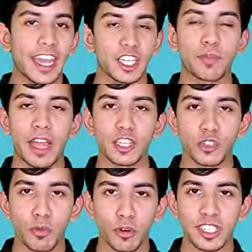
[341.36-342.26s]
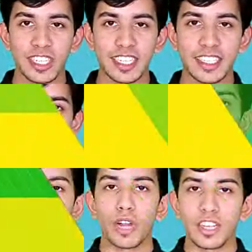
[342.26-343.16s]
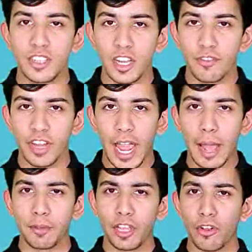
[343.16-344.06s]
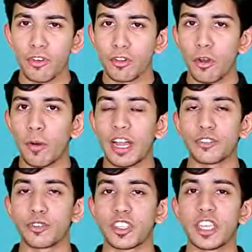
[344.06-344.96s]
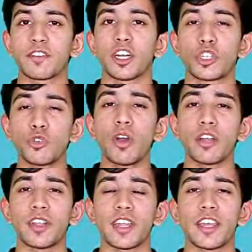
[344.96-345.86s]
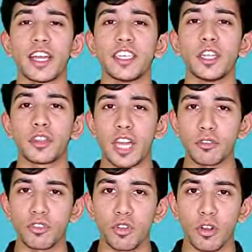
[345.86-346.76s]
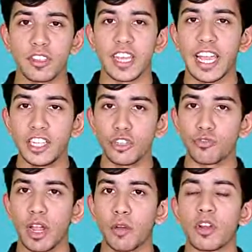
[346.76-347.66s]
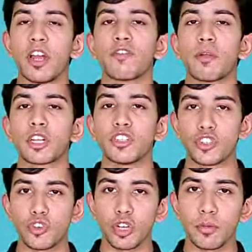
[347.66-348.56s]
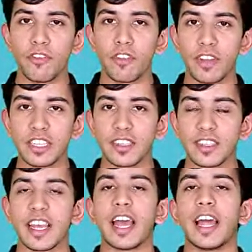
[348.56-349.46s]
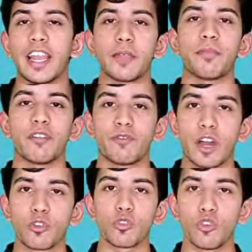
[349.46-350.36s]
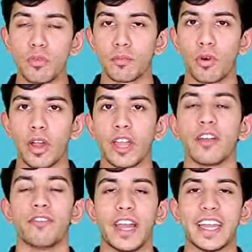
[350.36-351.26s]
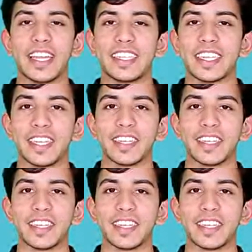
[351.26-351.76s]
and expand it to more cities. Drugs delivery app Care on Go has received a $290,000 angel round from a consortium of investors led by Farooq Umarbhoy via ET.